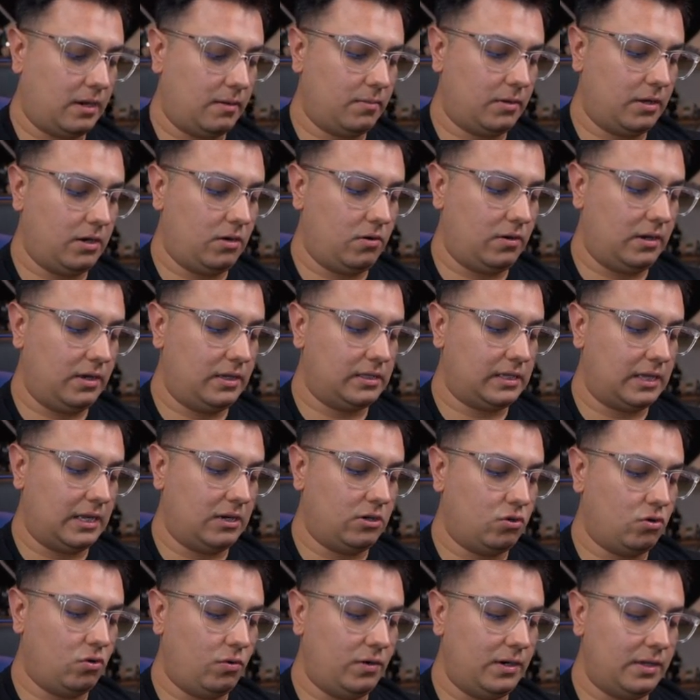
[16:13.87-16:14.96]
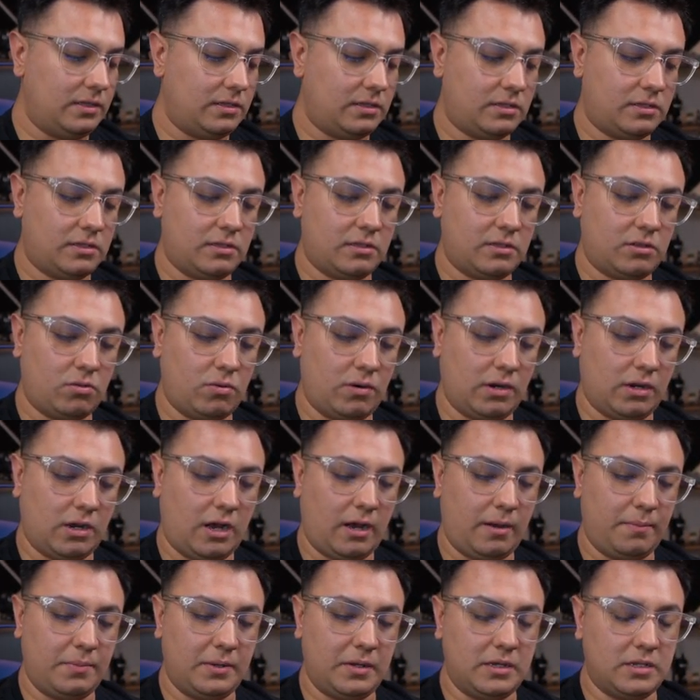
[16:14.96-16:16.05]
Here is Endurance, 3
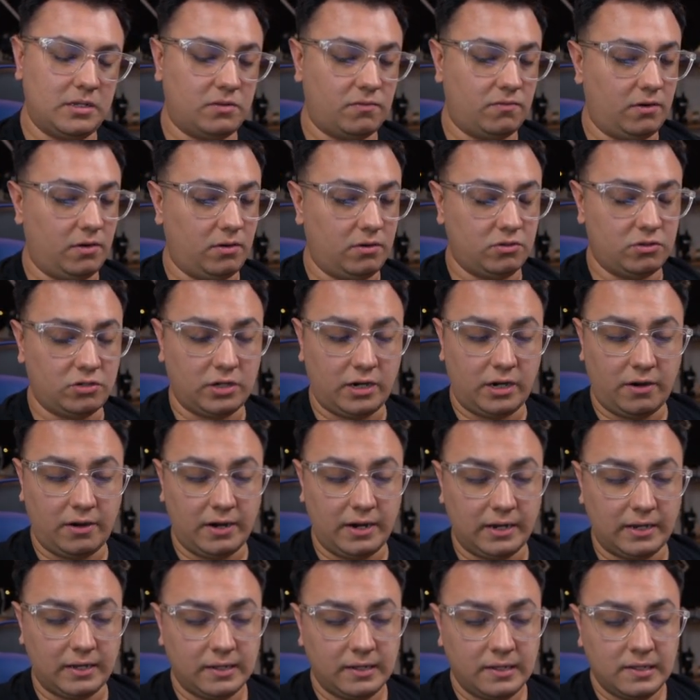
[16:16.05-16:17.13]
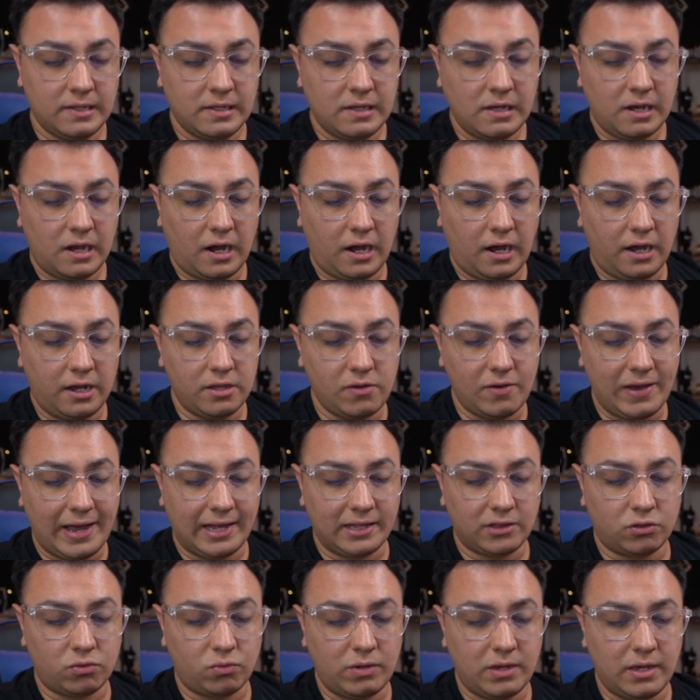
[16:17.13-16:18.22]
copies, very generic. You
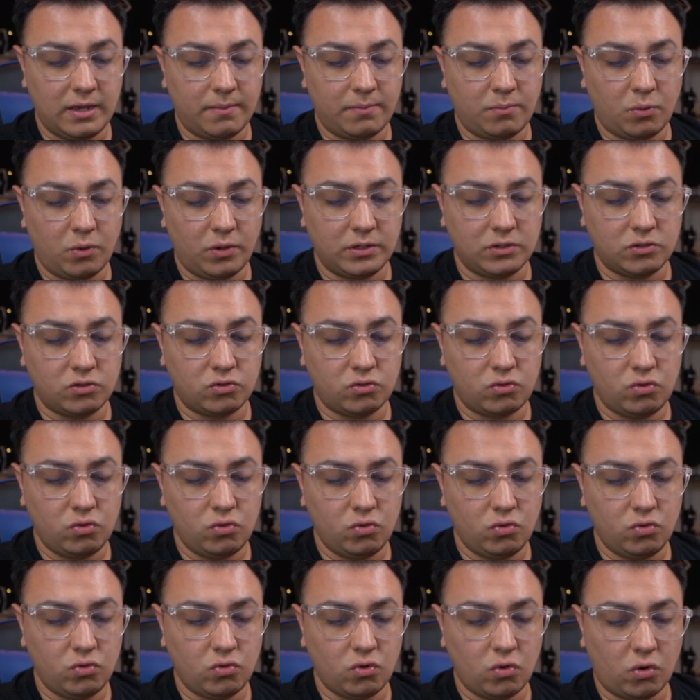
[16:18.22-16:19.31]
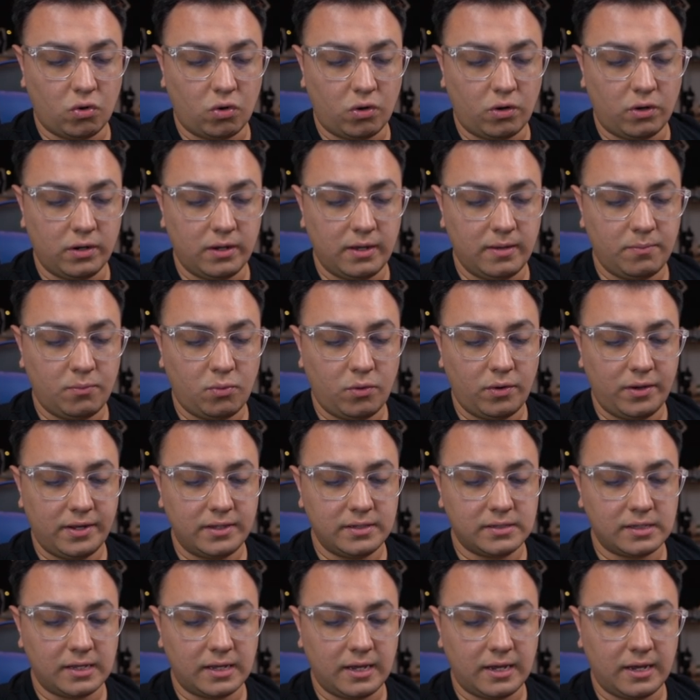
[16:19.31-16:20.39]
add 3 hit points to your hit
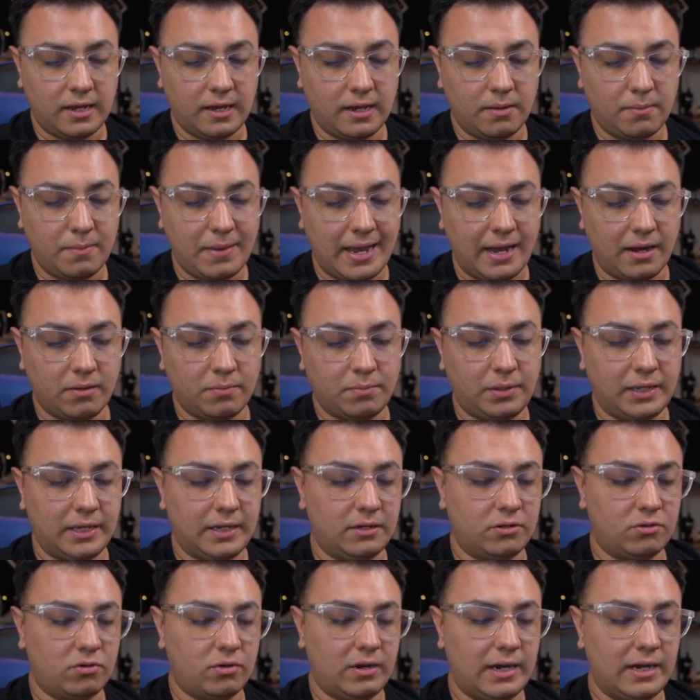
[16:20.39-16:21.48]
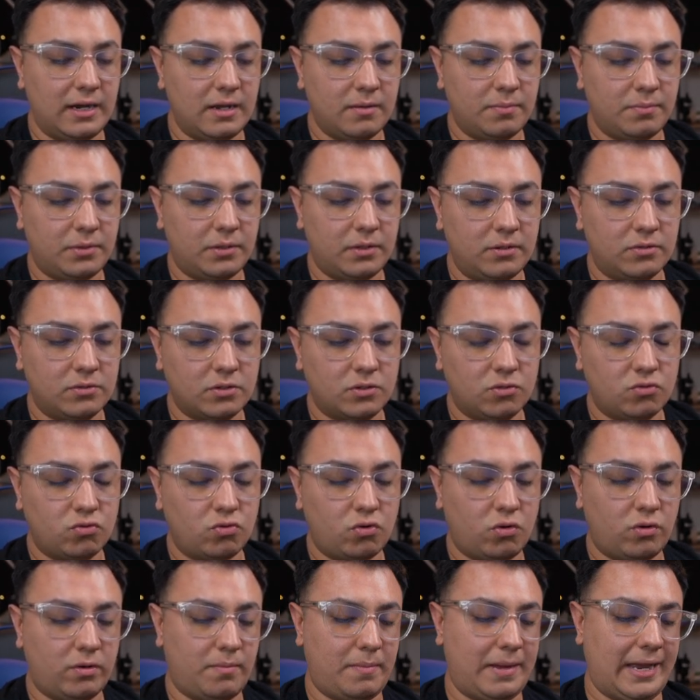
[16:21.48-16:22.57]
points and play under any player's
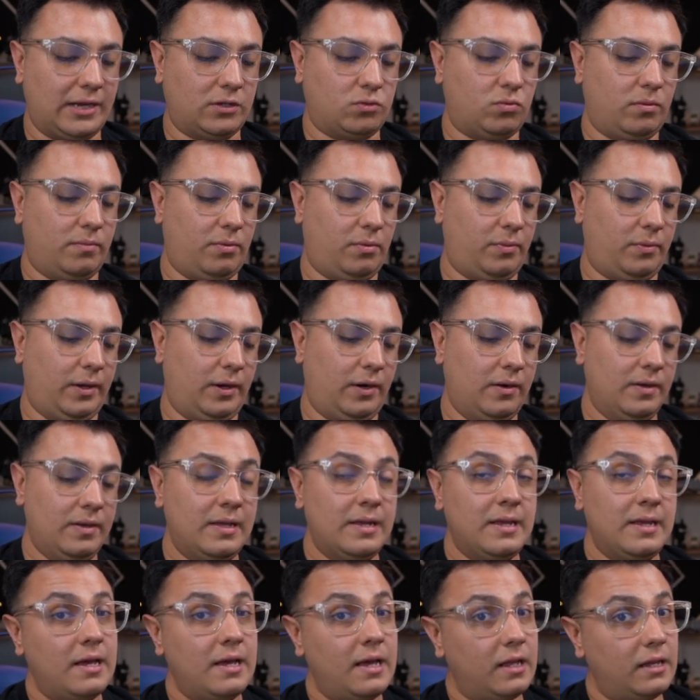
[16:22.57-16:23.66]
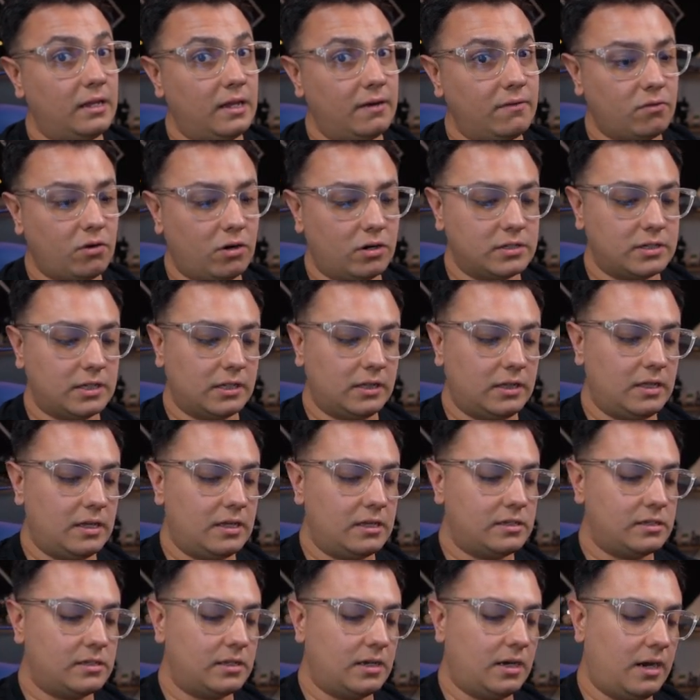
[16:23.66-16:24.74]
control and max 1 per player. I love cards like
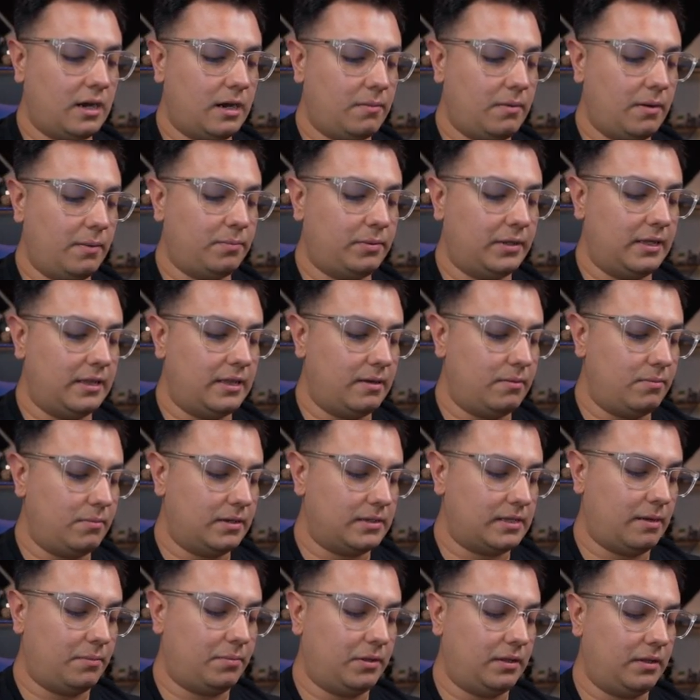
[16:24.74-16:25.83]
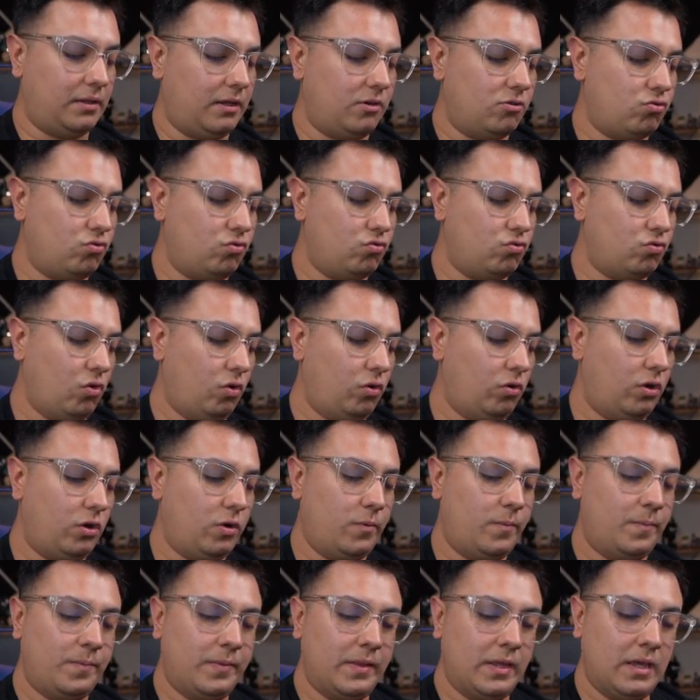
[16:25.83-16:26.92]
this. I play them because I play a lot of True
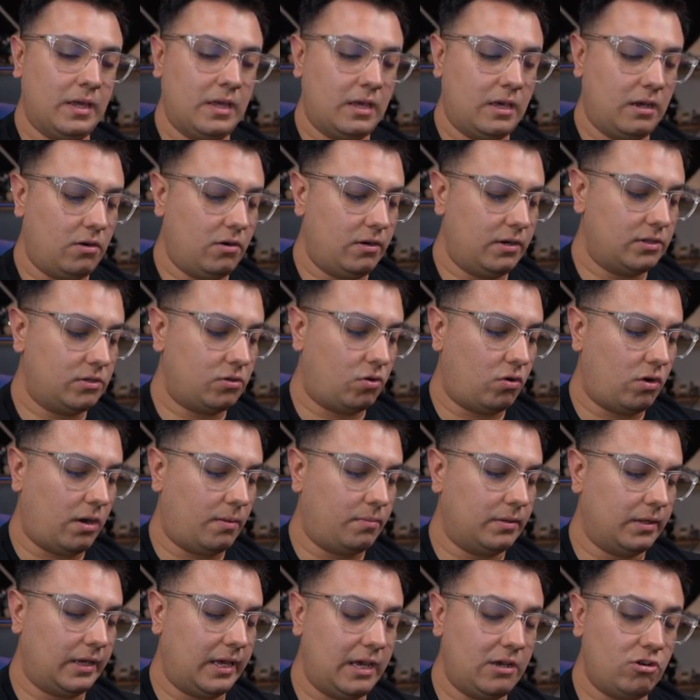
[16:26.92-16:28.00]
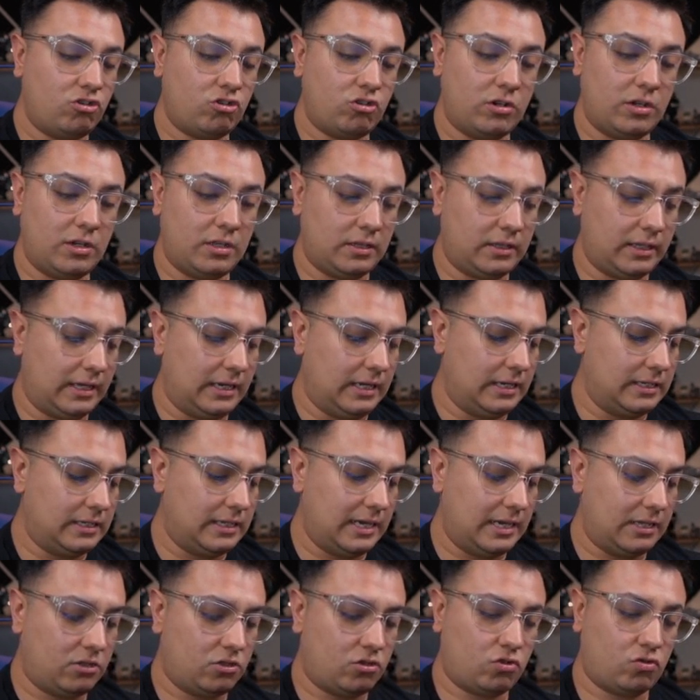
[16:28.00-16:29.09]
Solo. Here is her obligation, Lady
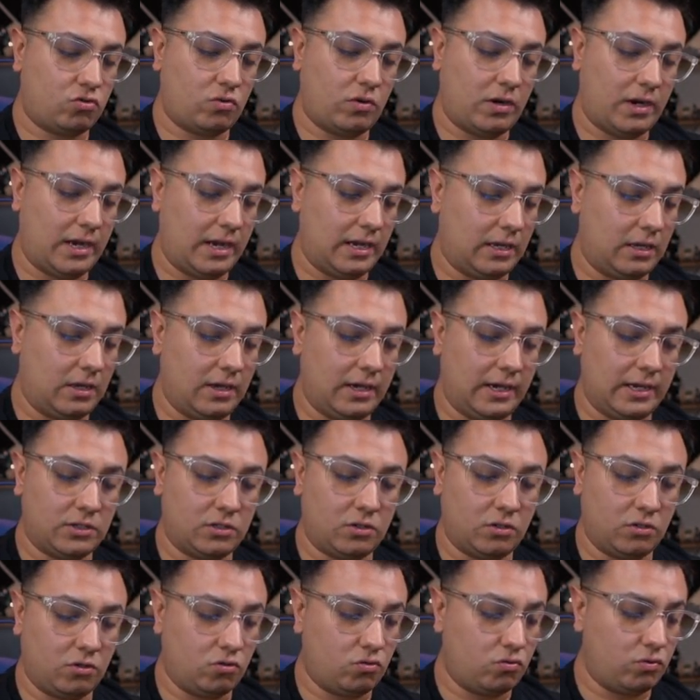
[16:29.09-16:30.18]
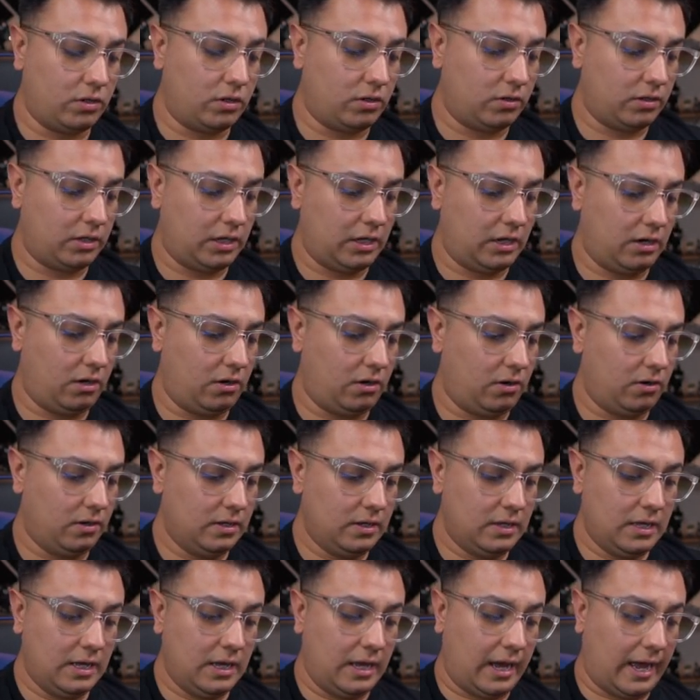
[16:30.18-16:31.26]
Deathstrike. You guys know the drill here.
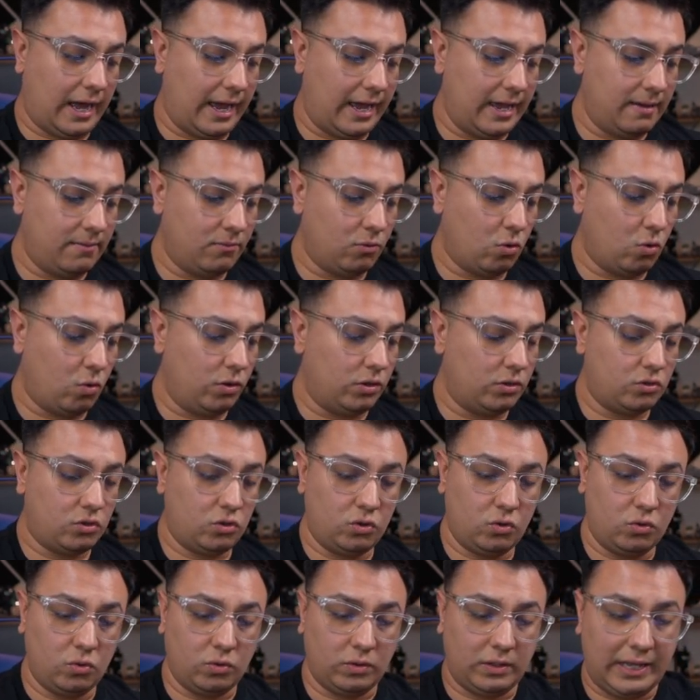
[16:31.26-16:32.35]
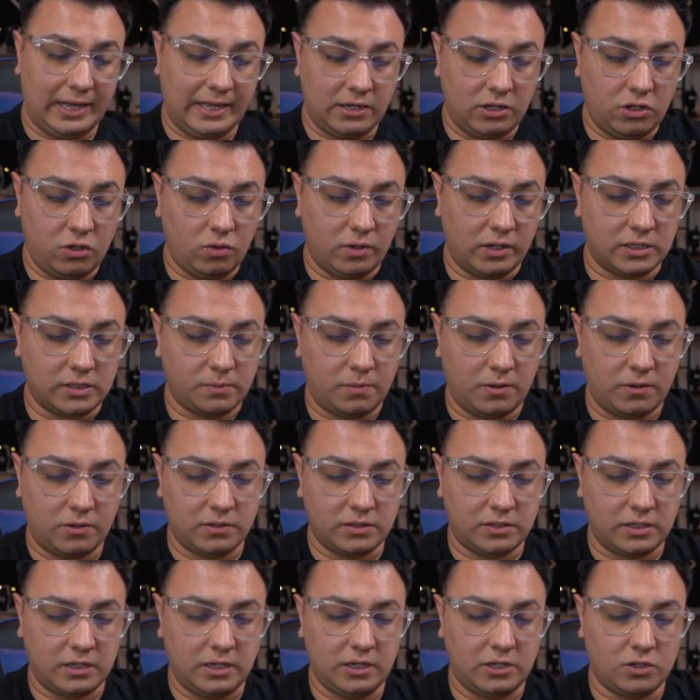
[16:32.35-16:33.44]
I am going to let you
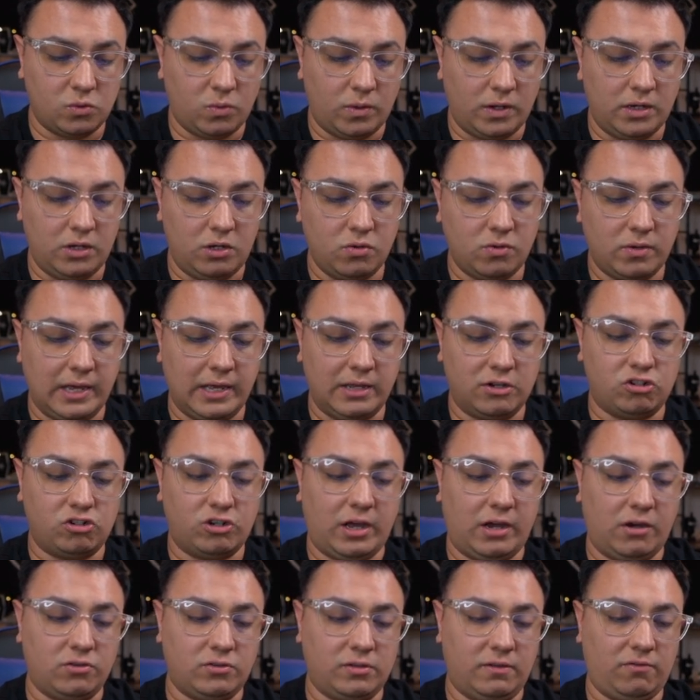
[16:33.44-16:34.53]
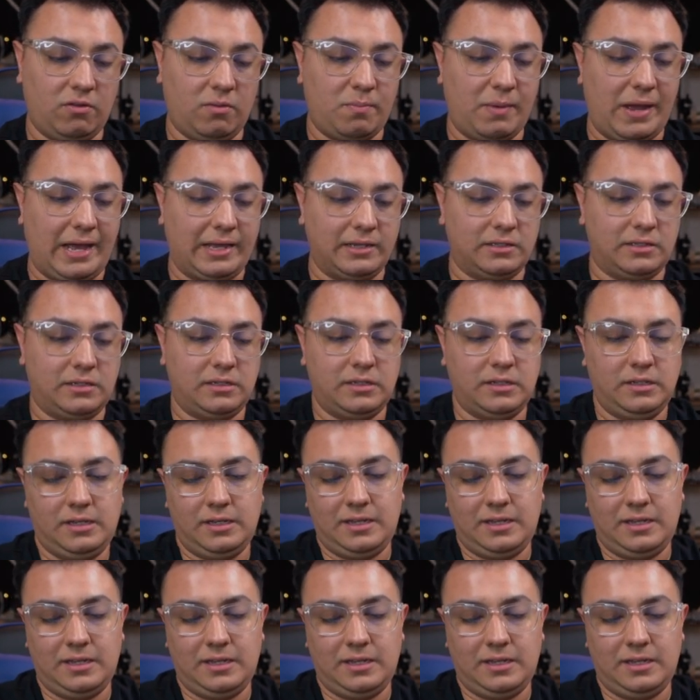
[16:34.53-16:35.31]
experience these when you get Shadows of the Past.